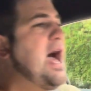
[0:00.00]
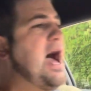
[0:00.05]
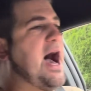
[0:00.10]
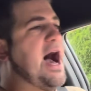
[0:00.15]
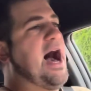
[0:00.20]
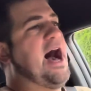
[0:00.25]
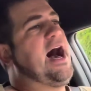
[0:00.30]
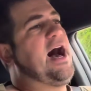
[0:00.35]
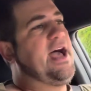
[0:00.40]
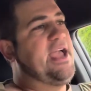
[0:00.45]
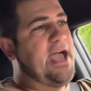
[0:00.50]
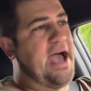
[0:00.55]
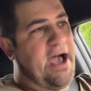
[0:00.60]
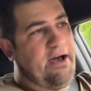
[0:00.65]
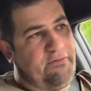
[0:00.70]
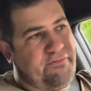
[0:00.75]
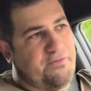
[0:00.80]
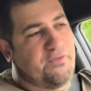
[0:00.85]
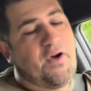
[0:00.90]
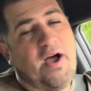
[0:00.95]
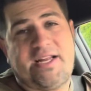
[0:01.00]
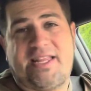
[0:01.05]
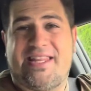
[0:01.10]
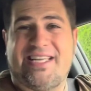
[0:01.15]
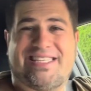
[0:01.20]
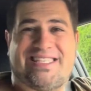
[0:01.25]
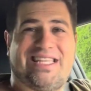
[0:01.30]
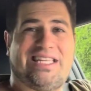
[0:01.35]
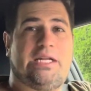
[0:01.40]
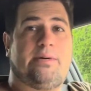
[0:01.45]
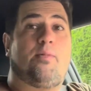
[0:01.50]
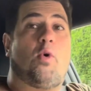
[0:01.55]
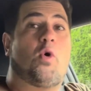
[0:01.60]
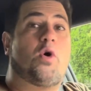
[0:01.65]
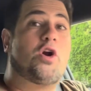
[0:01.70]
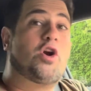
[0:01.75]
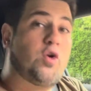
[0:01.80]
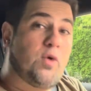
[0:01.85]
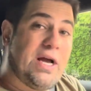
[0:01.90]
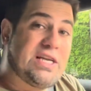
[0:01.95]
Out front, this is a little
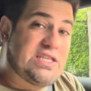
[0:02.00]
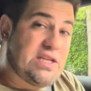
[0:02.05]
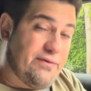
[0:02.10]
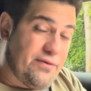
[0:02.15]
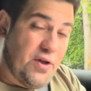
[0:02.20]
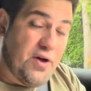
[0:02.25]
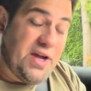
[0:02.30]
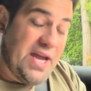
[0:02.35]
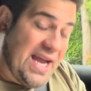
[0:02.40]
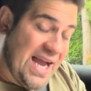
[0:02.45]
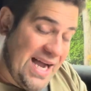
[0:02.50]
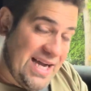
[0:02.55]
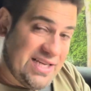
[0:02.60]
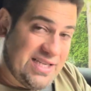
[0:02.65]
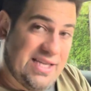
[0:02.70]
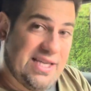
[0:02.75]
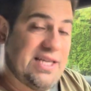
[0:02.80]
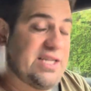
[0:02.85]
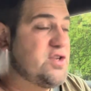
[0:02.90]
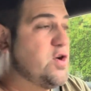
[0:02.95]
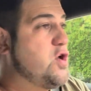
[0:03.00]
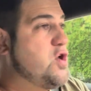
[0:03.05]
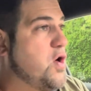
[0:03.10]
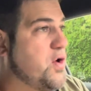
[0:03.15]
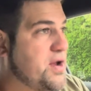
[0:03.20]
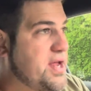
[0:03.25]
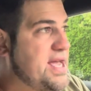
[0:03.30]
more aggressive looking, actually, the Toyota